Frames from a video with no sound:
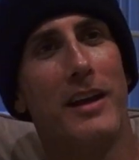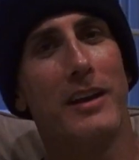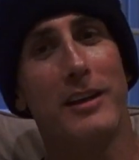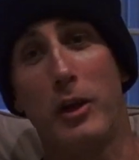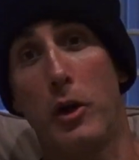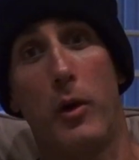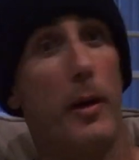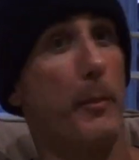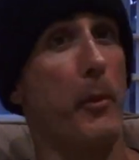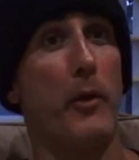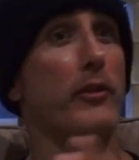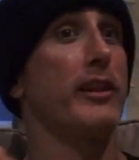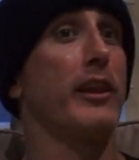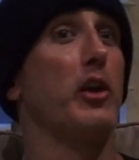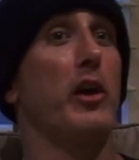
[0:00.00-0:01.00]
you know, a
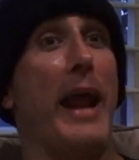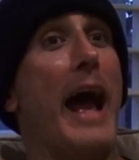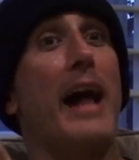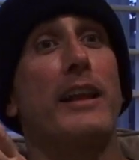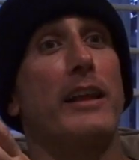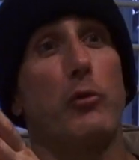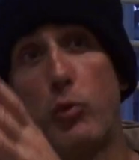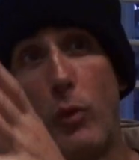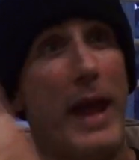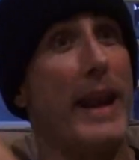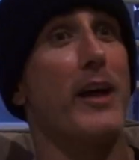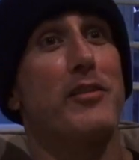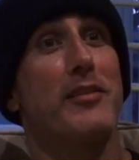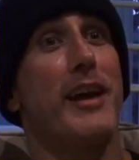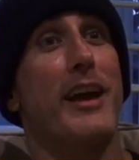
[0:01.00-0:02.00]
perfectly good alley right
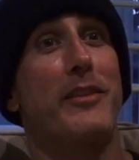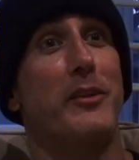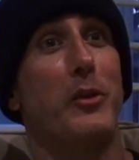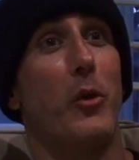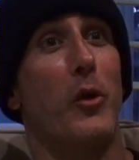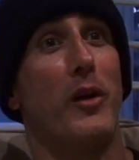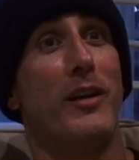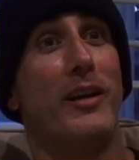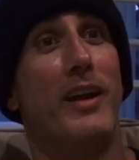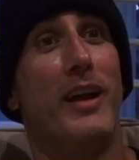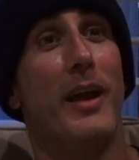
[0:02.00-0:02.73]
outside the door,